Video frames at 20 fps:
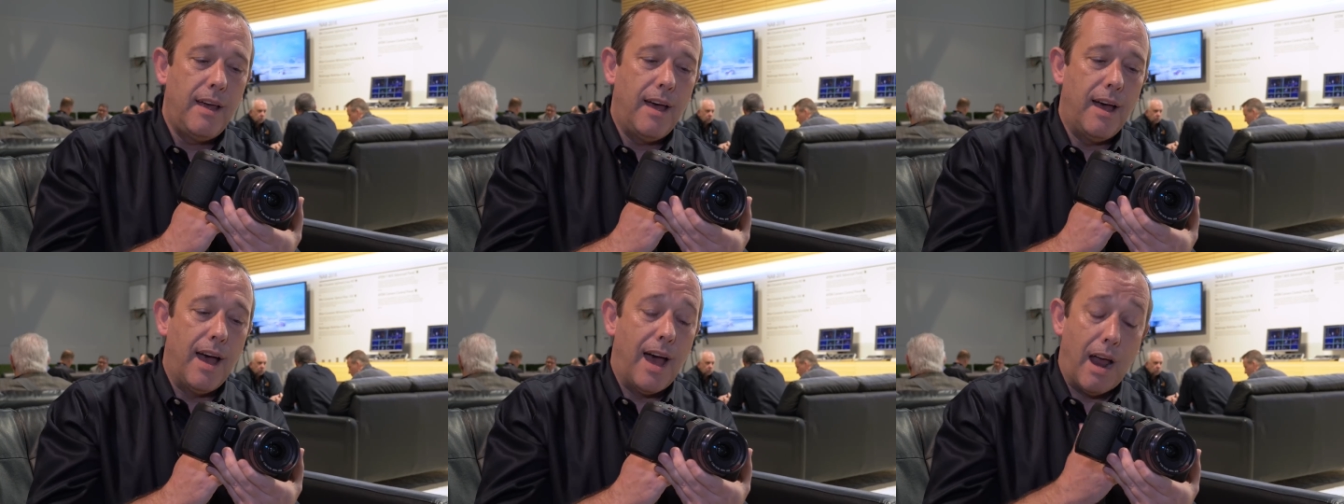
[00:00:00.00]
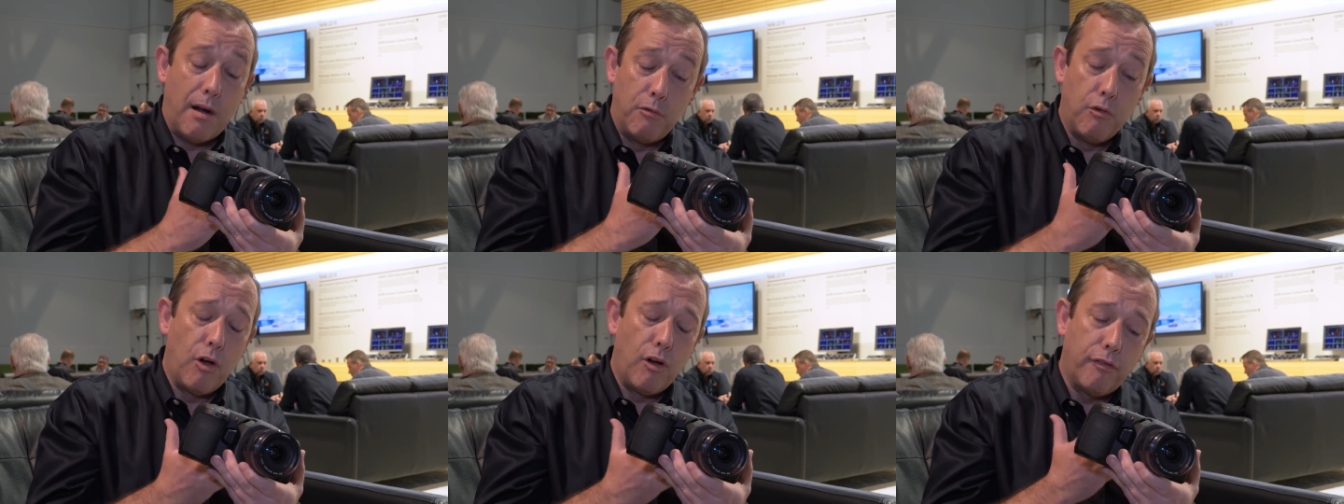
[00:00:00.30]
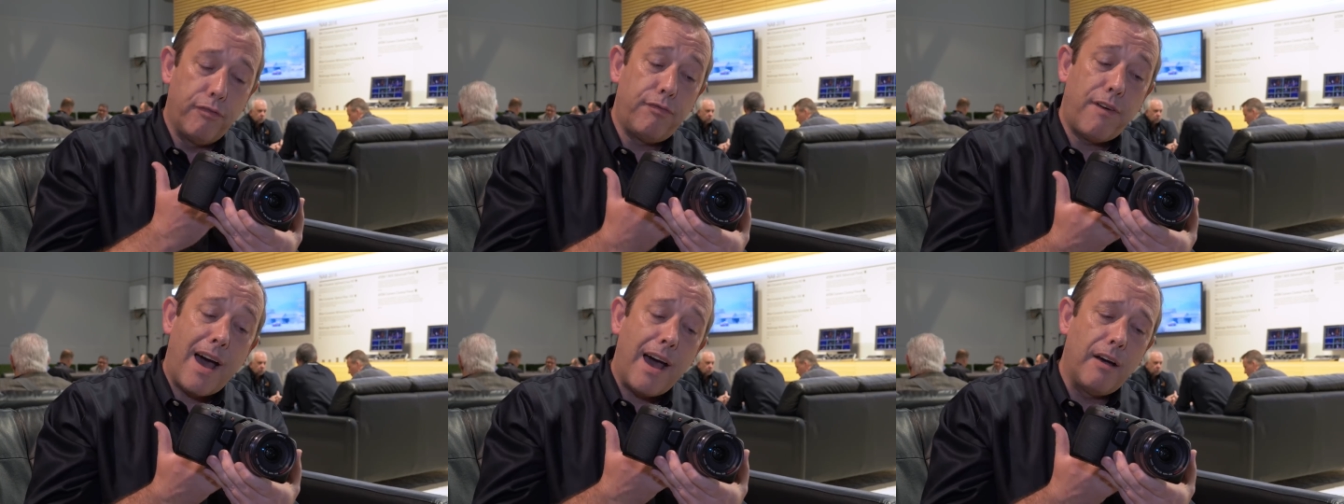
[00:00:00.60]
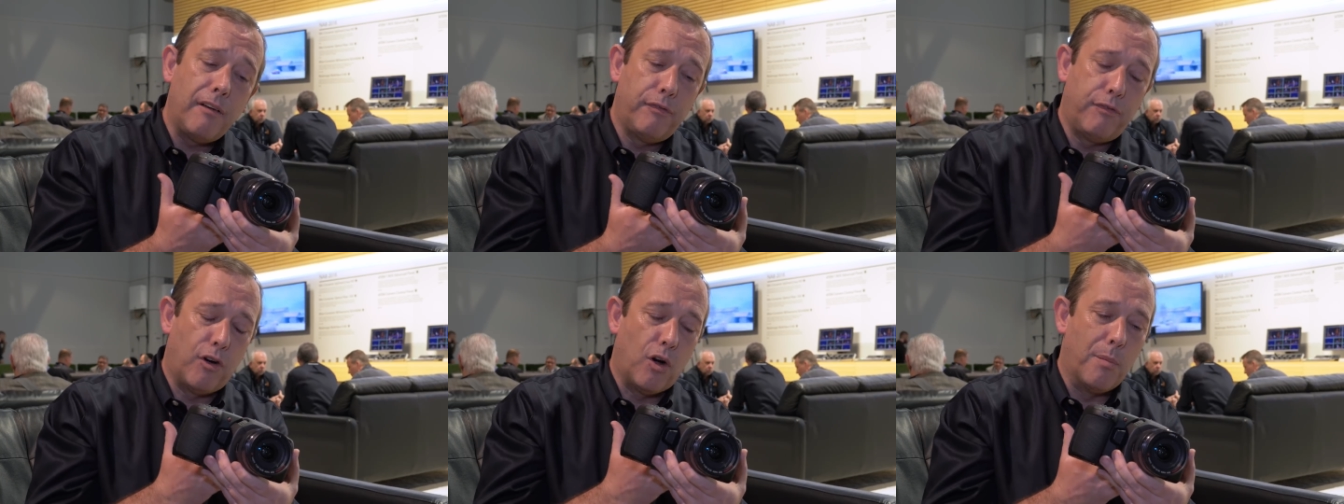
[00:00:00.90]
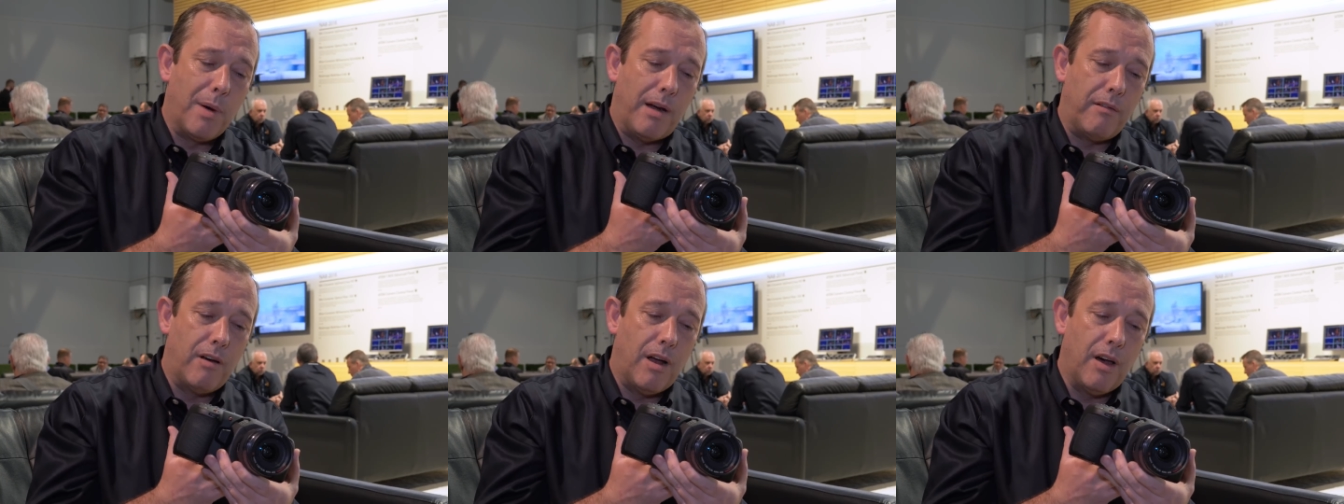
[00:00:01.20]
our RAW file
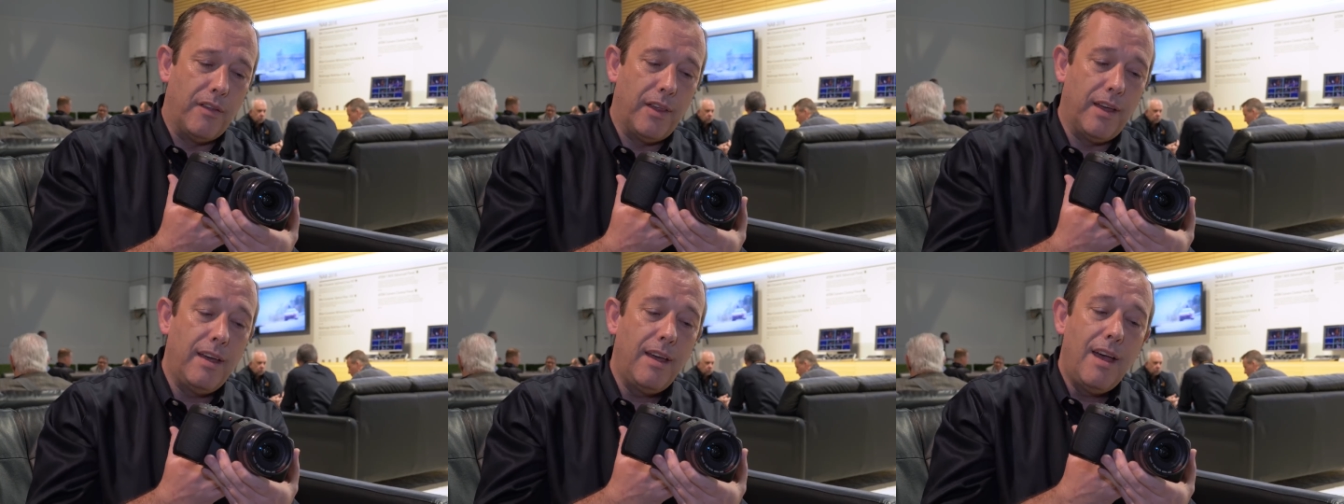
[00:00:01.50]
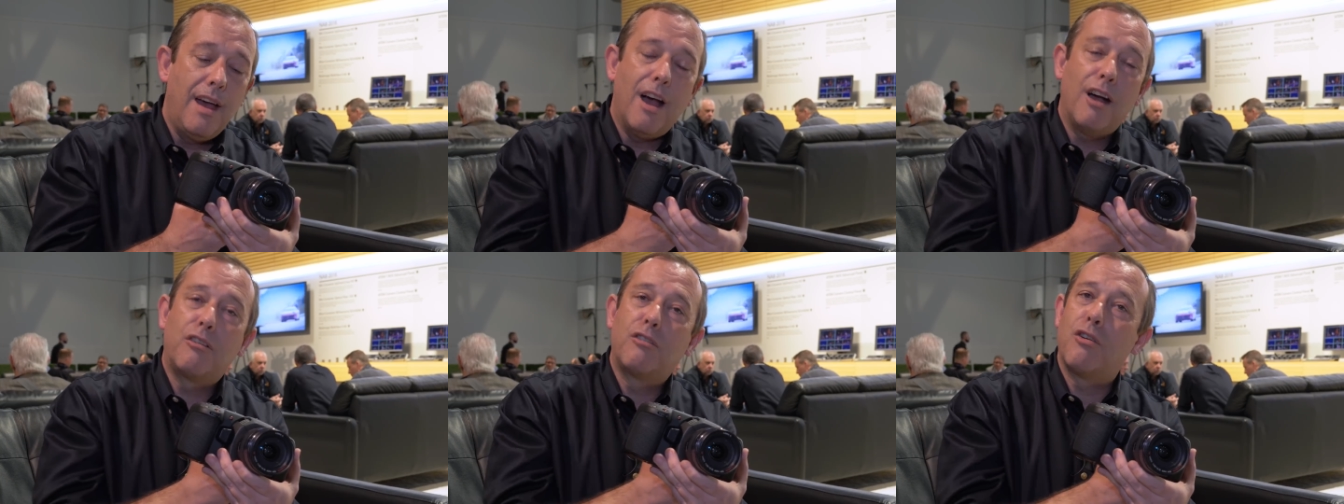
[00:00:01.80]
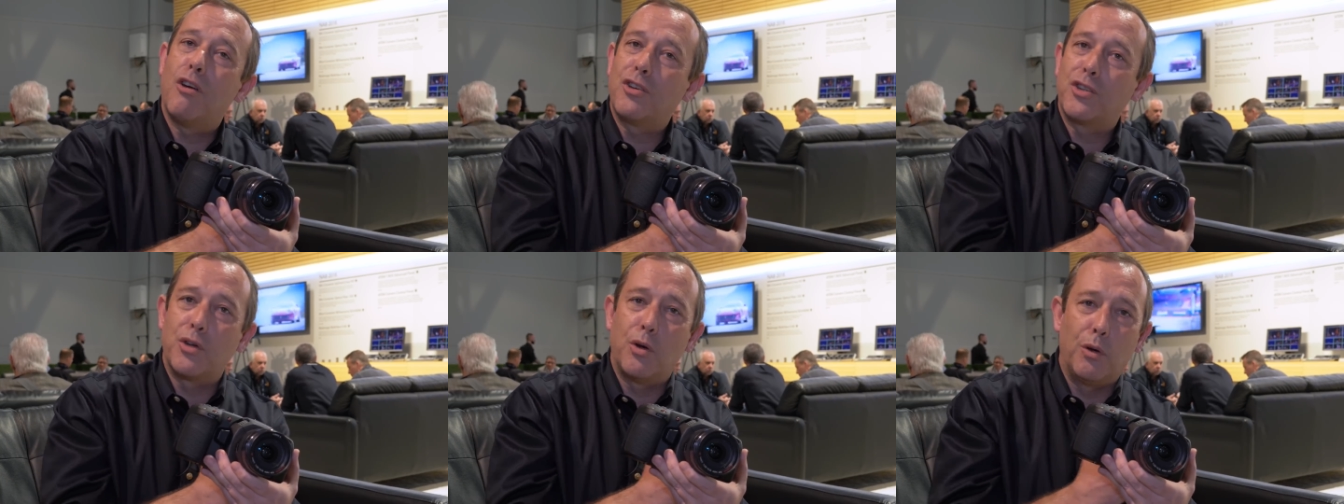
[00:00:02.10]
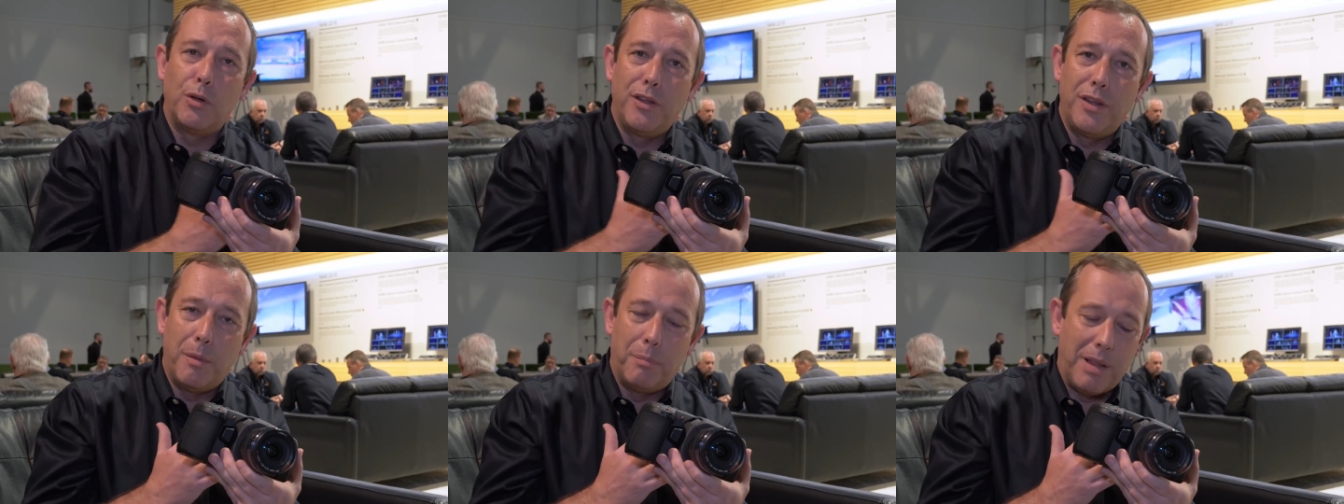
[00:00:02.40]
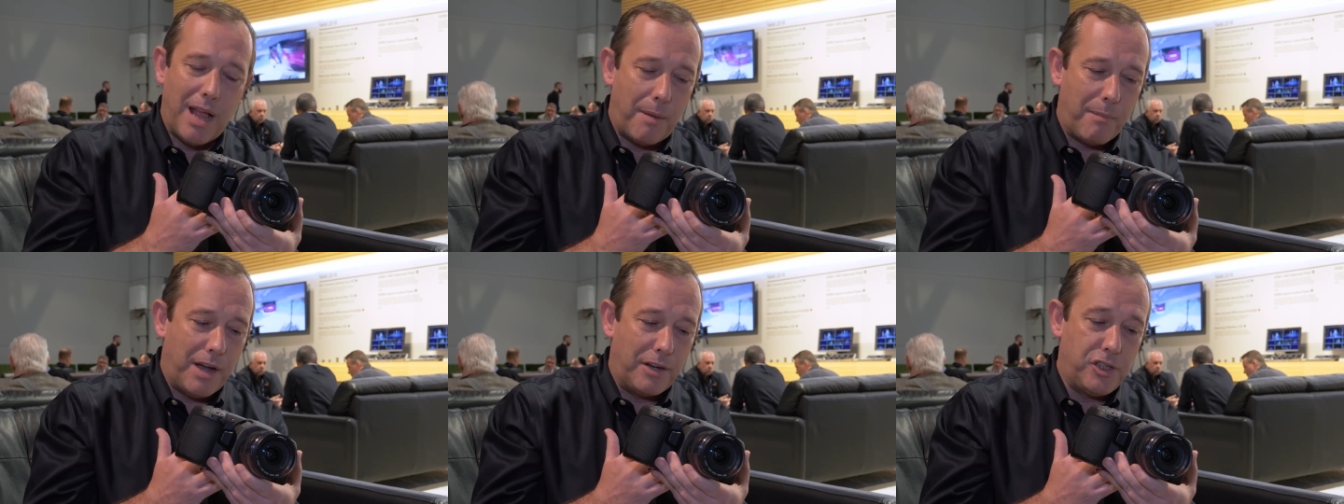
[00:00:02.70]
format rather, across all of the
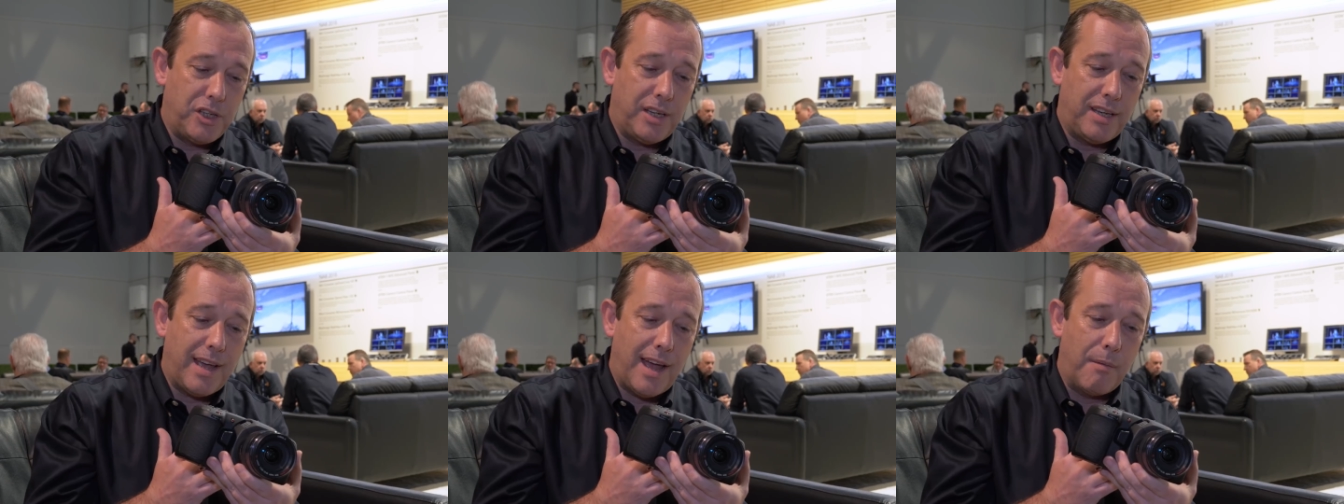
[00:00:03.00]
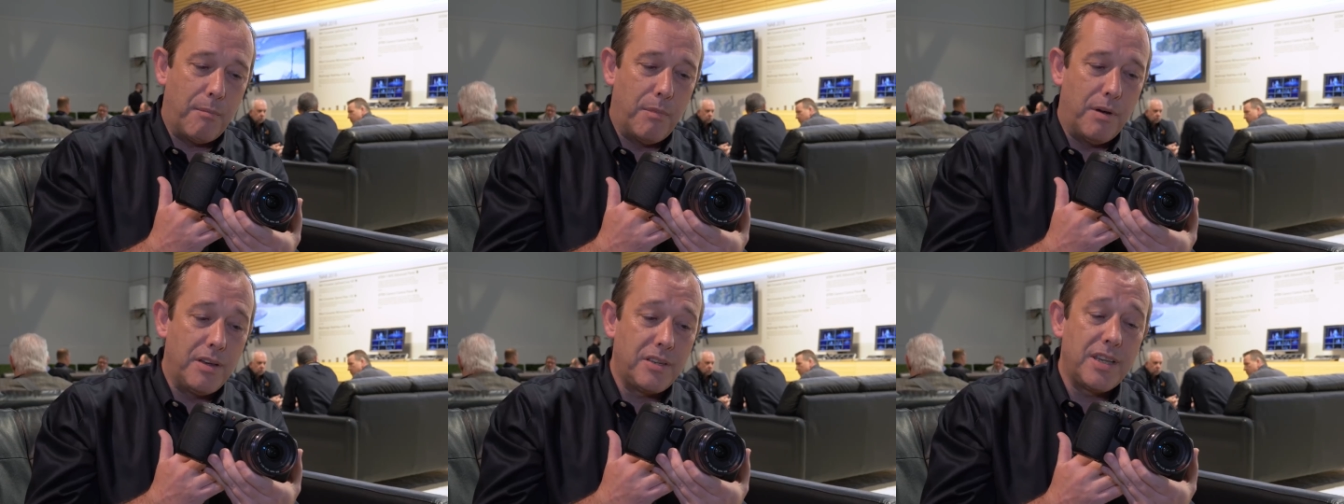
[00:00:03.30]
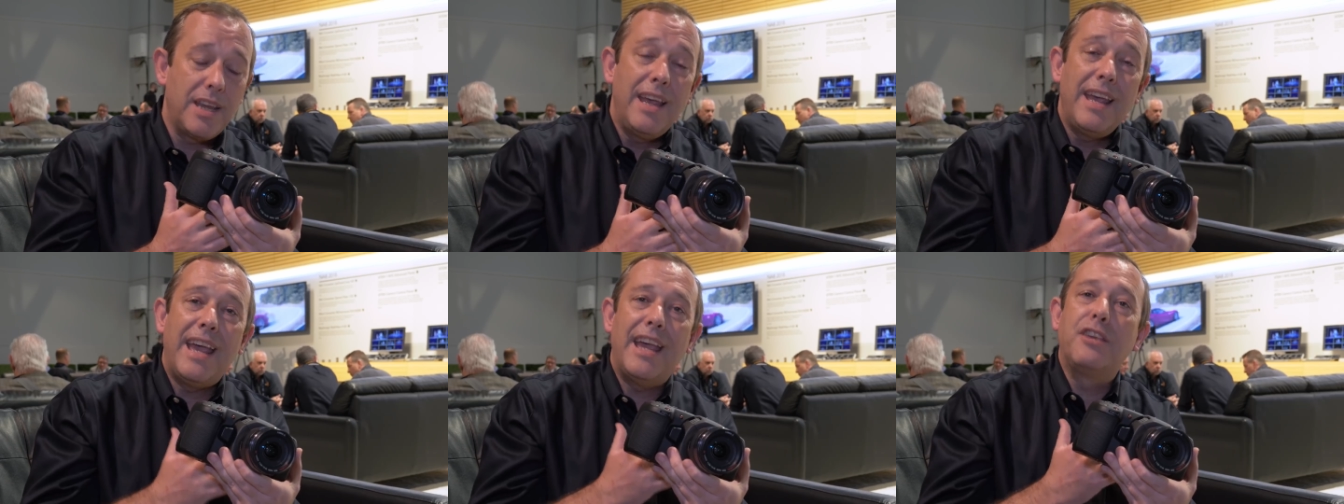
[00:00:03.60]
Blackmagic cameras